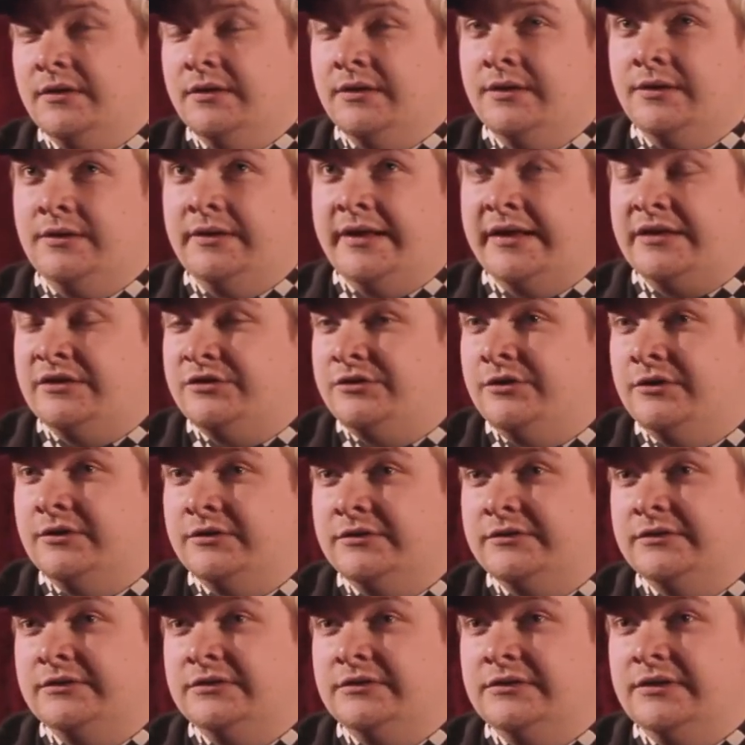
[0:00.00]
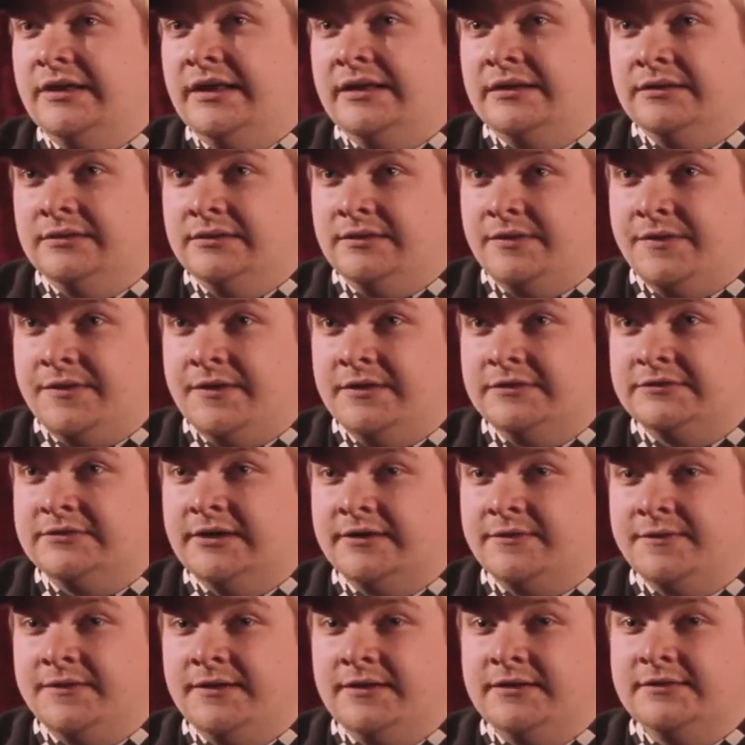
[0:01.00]
lectures and things
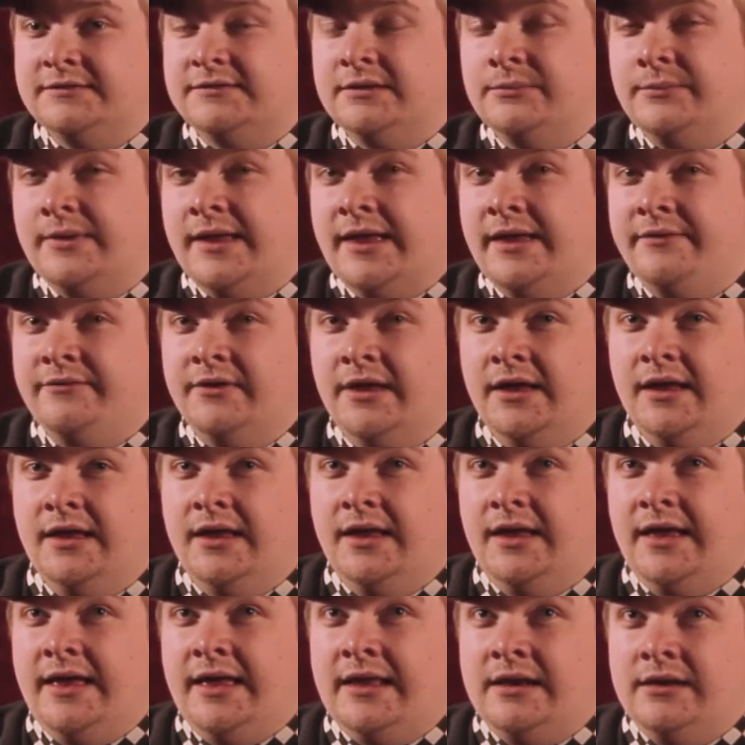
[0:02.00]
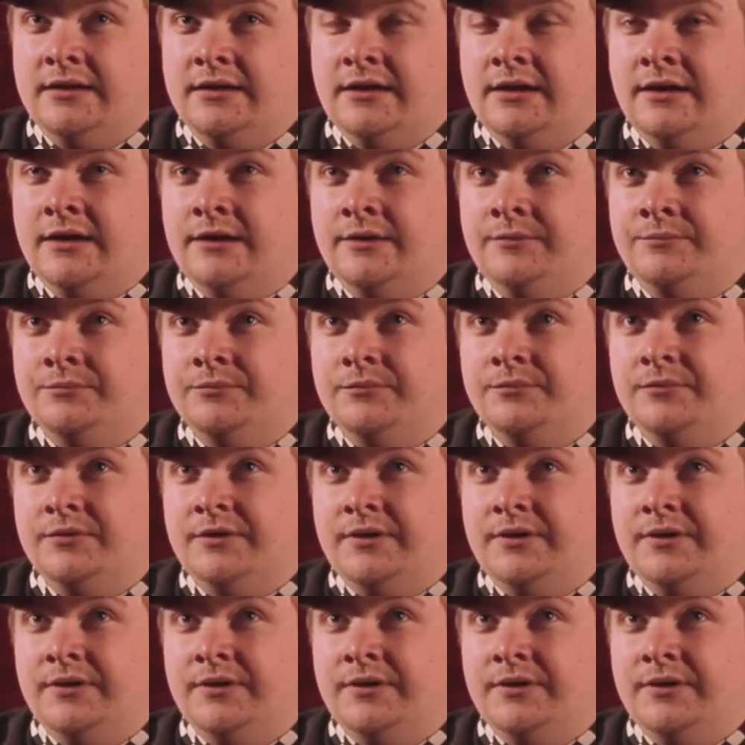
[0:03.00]
like this, and we have had a